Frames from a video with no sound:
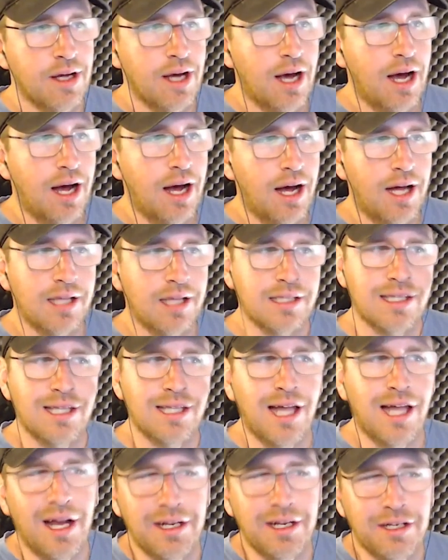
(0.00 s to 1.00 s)
uh,
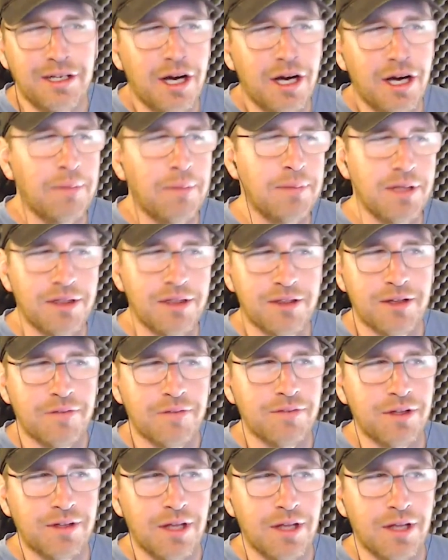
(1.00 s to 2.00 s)
lined up and
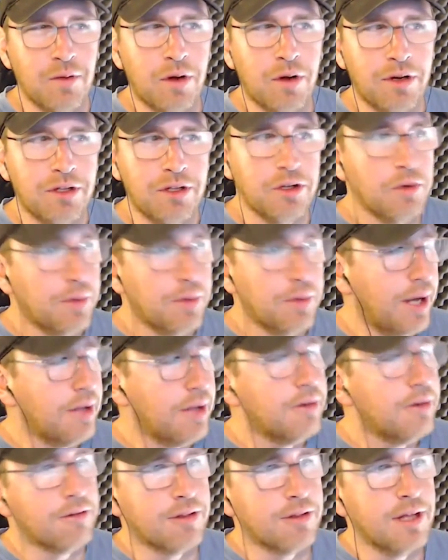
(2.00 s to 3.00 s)
stuff that they want to do. And I
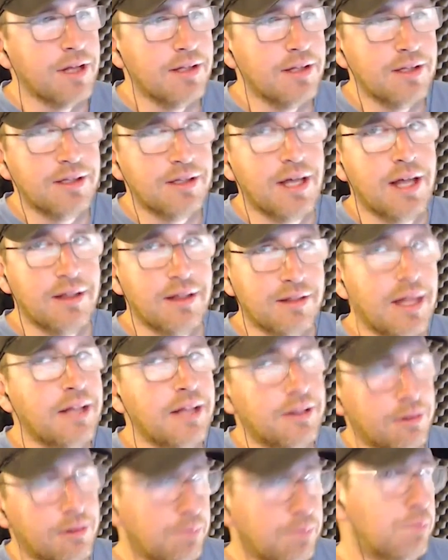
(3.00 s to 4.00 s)
understand that, that
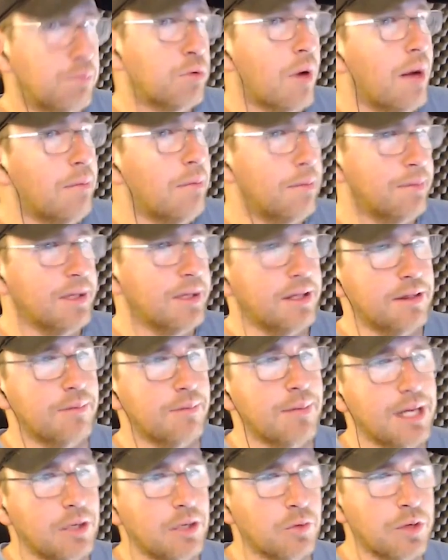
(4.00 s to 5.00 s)
that's probably the
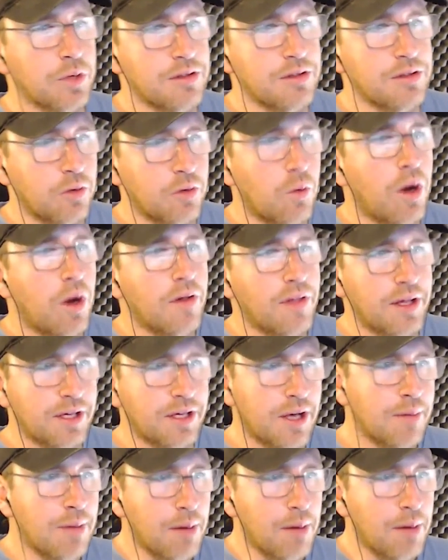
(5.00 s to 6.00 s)
main reason why they
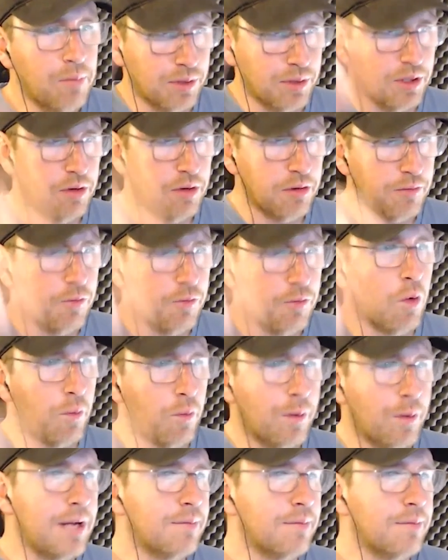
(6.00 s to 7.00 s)
come up with those four
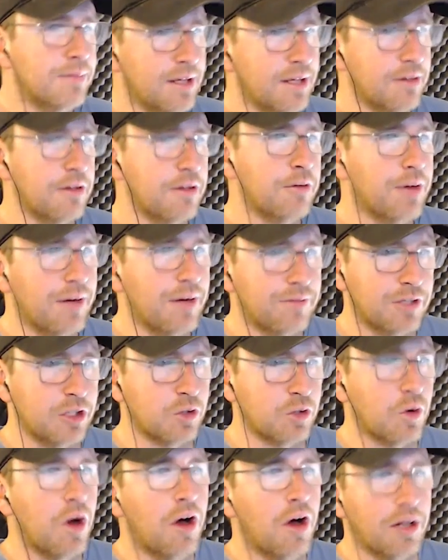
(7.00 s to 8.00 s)
random things you have to
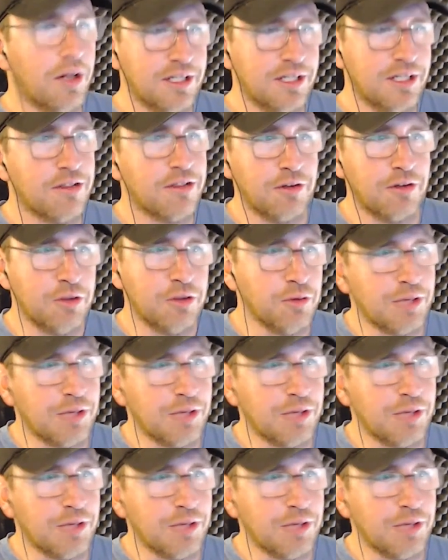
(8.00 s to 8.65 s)
draw, just so you